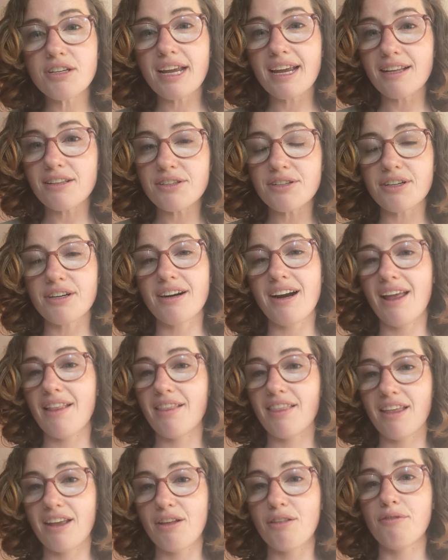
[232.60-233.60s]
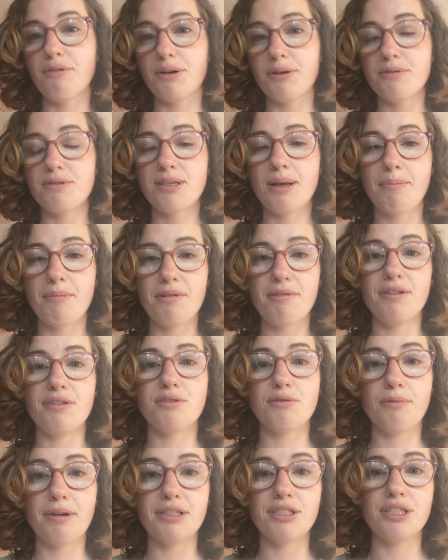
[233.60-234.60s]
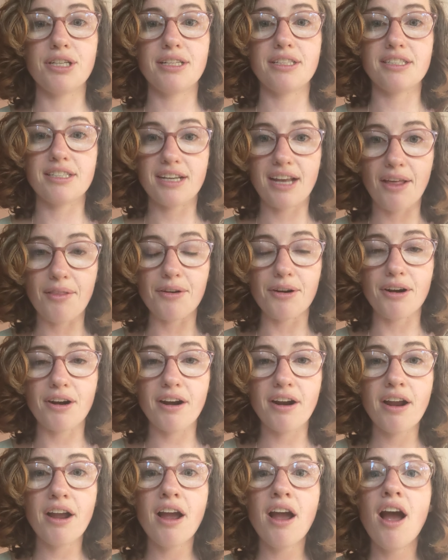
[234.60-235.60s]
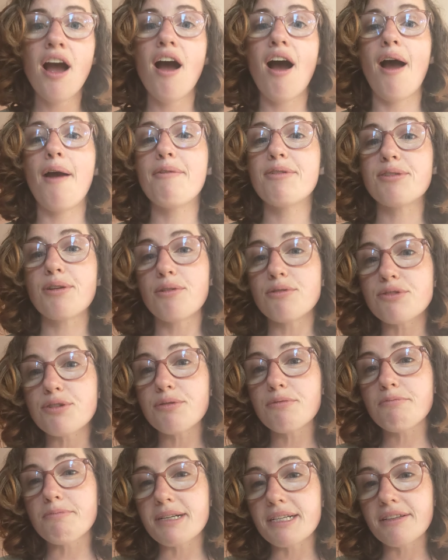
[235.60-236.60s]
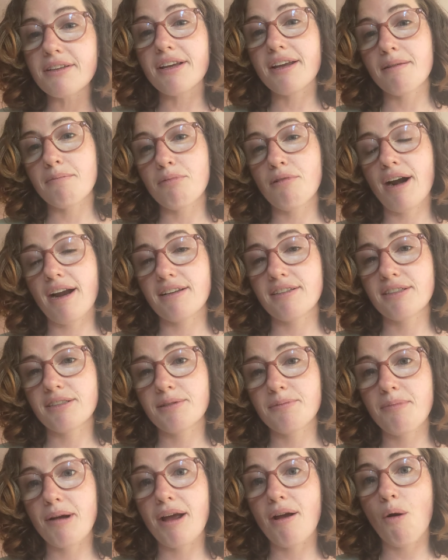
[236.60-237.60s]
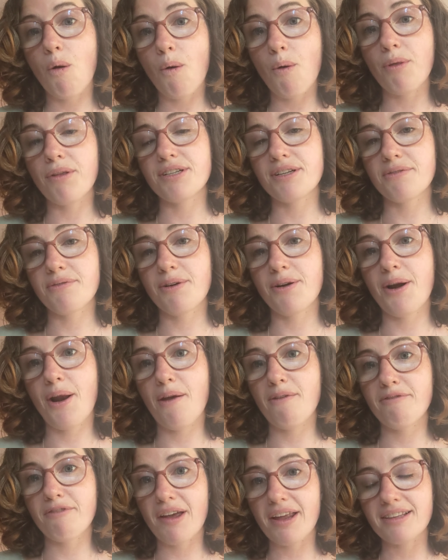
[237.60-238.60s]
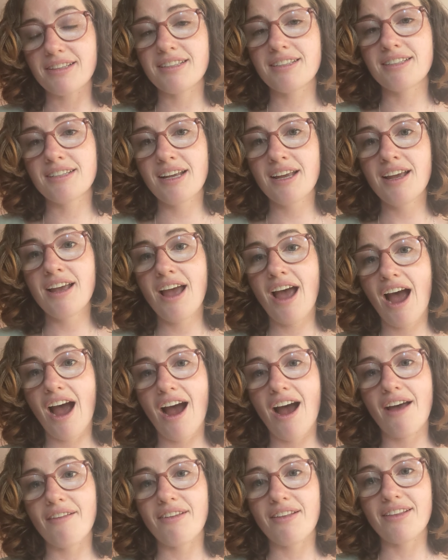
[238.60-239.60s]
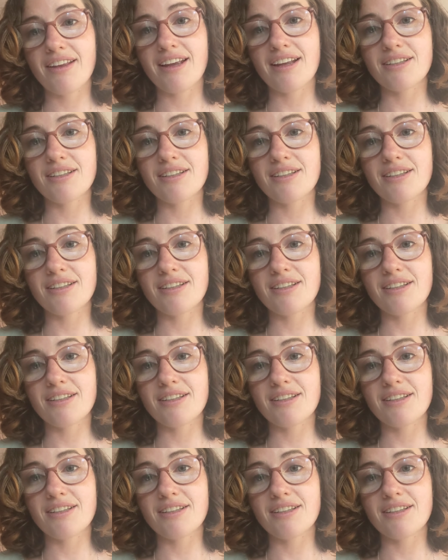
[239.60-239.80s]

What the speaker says: answer and think through some of these questions together. I was also really impressed by all the different events that the